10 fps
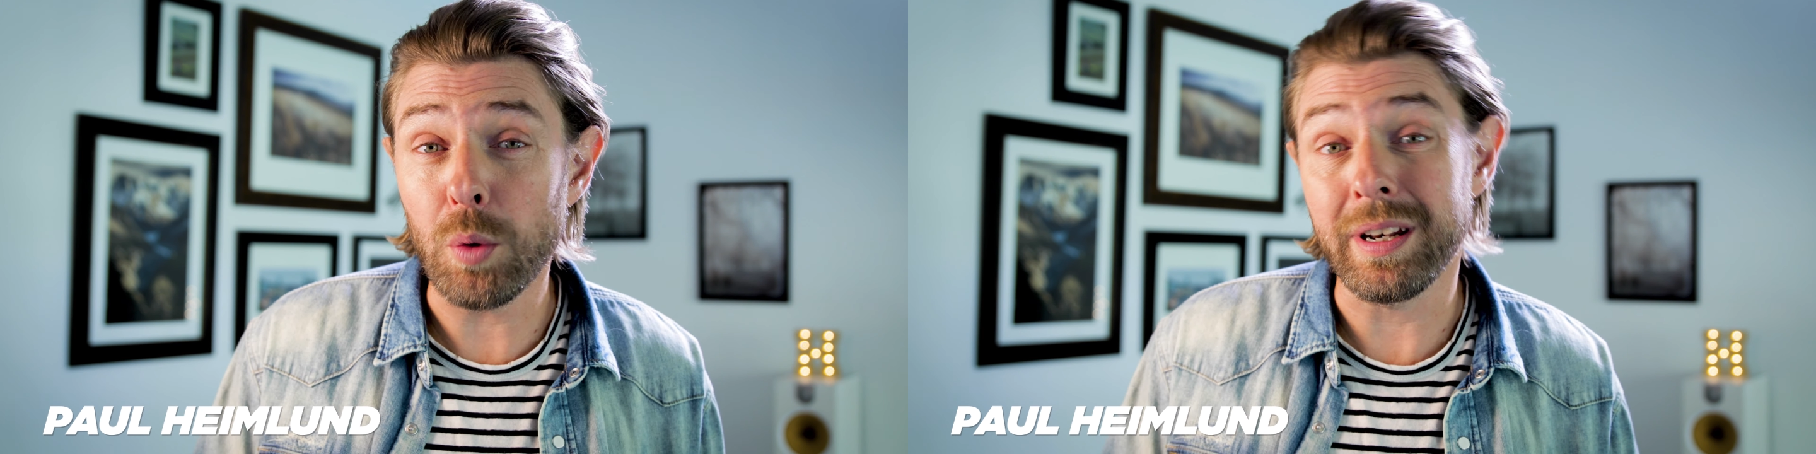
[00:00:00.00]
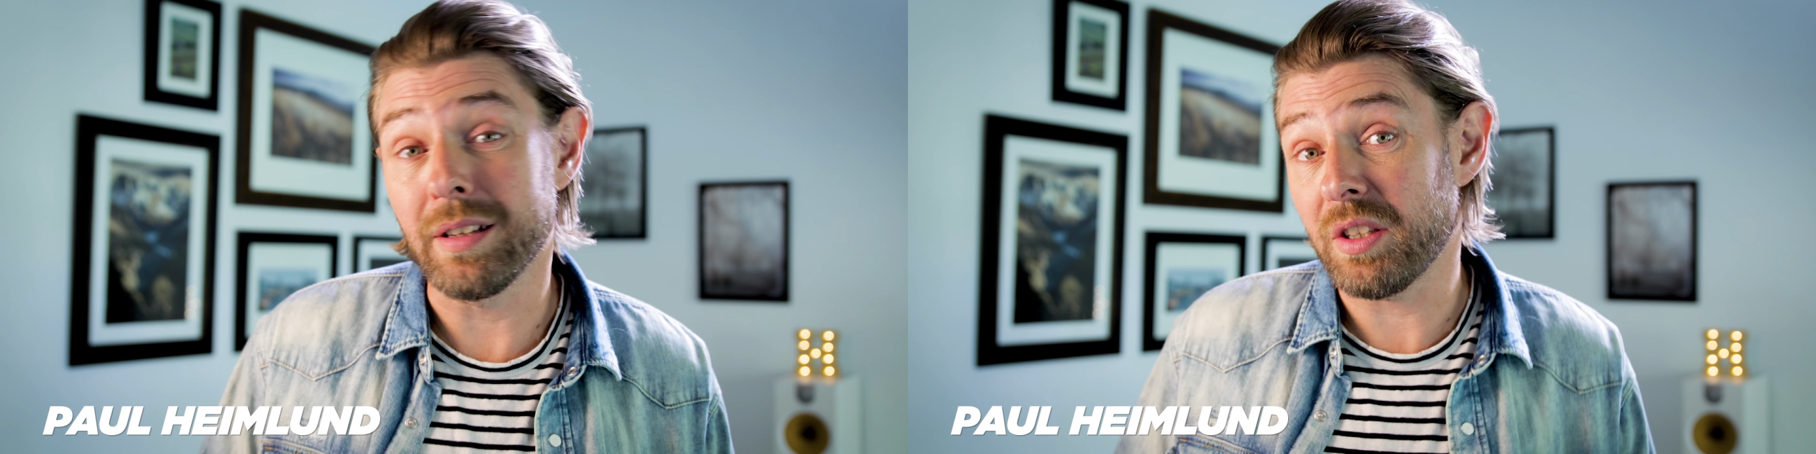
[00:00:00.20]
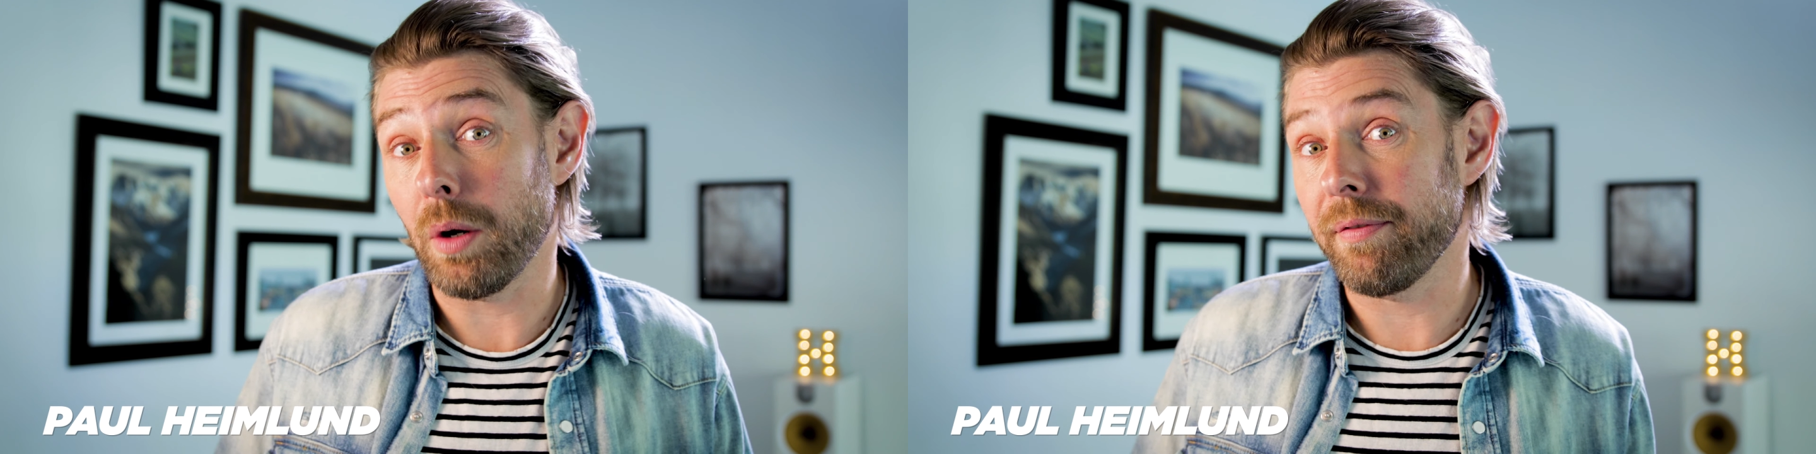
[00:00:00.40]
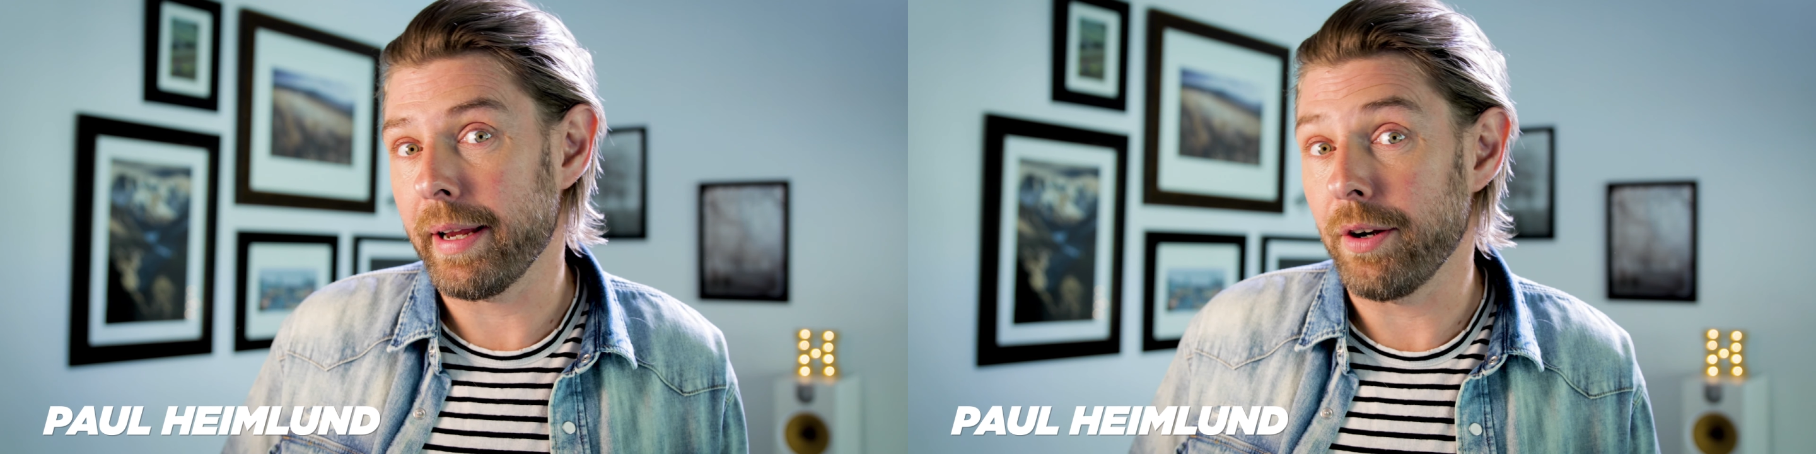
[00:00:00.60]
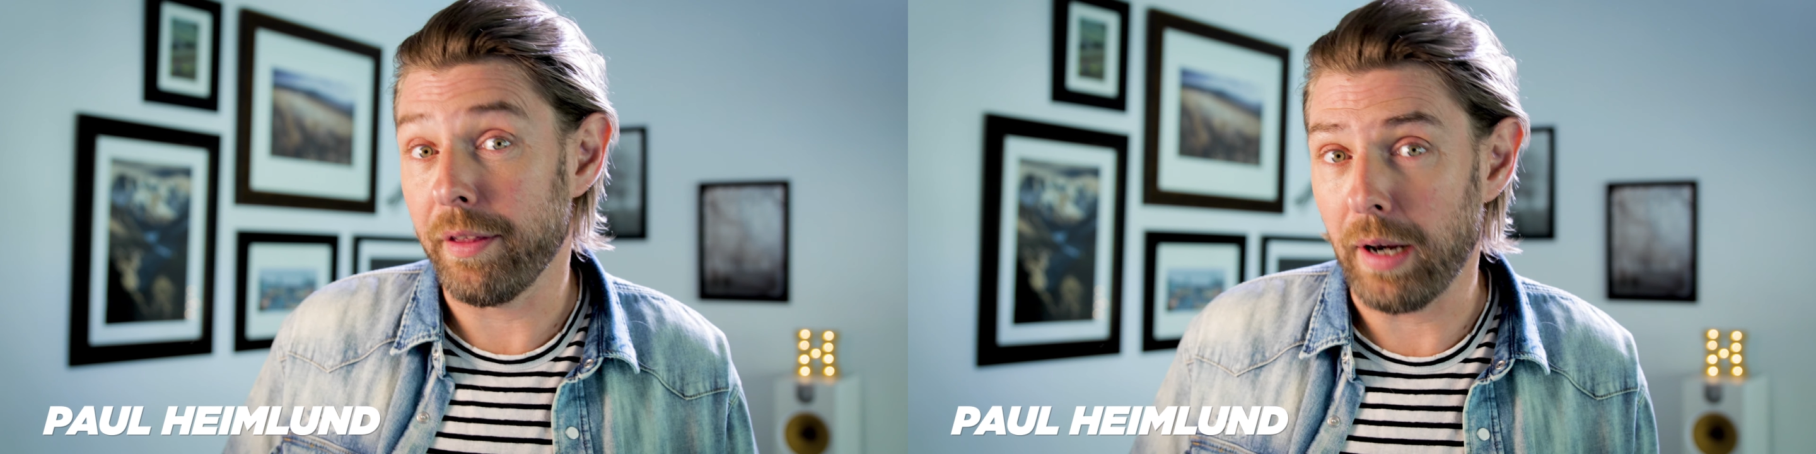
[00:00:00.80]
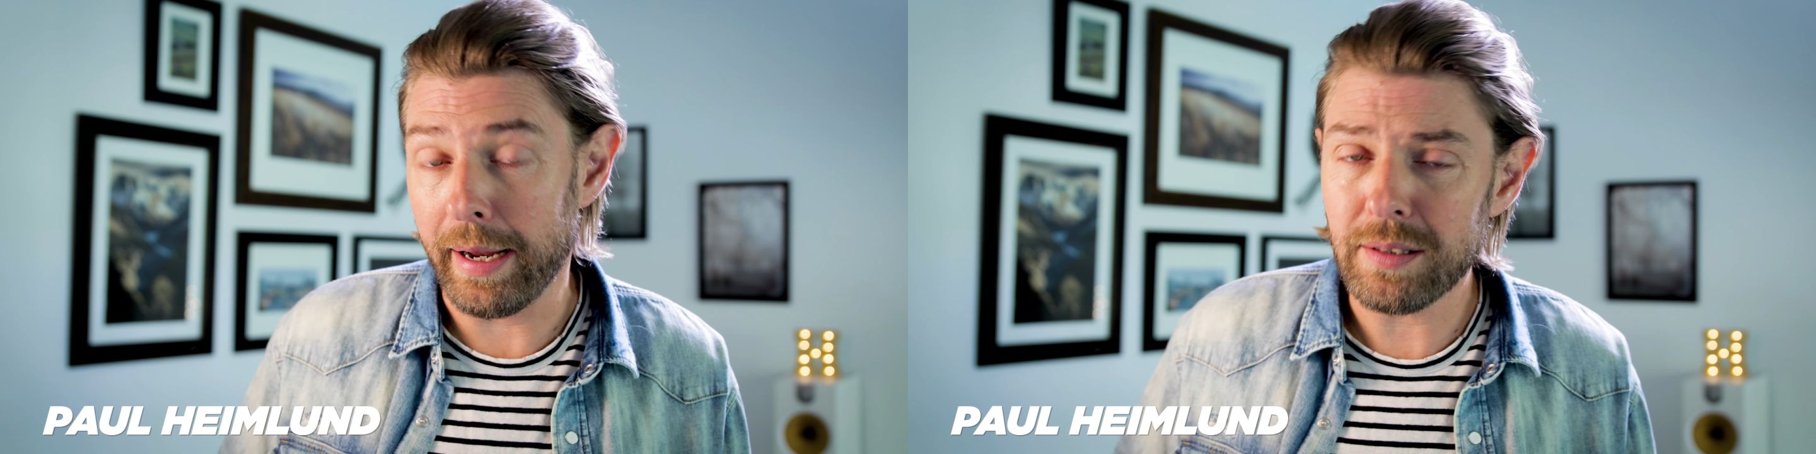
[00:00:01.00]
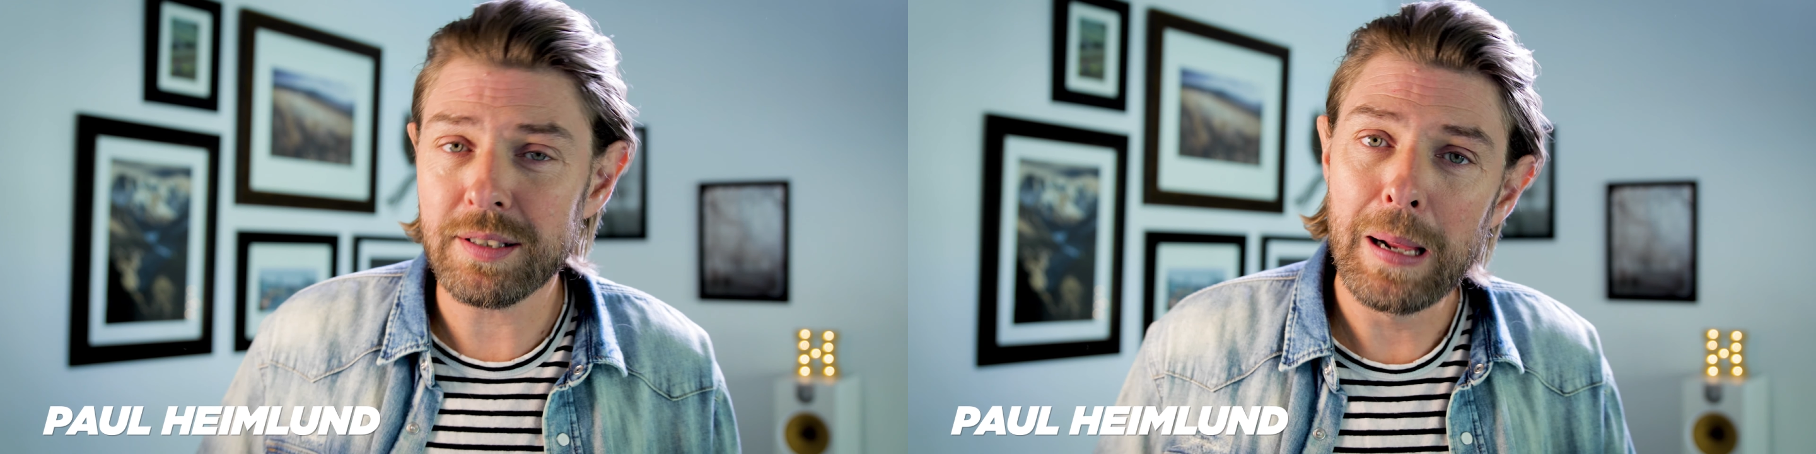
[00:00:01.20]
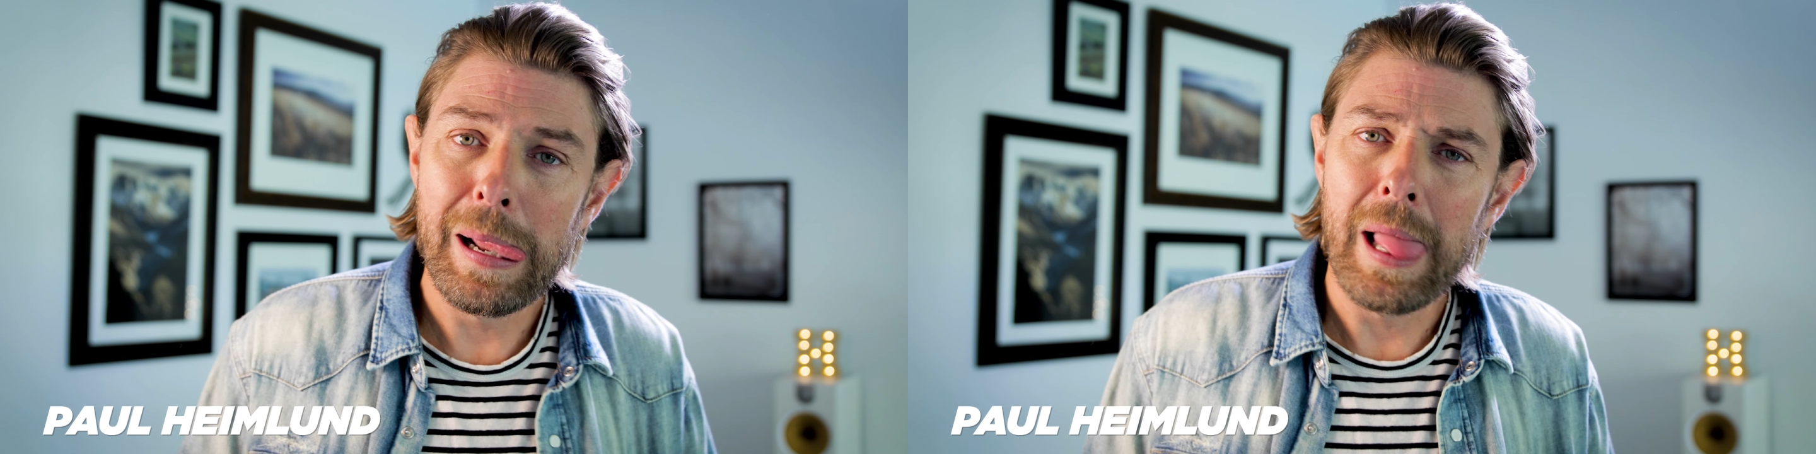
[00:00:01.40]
instead of another light,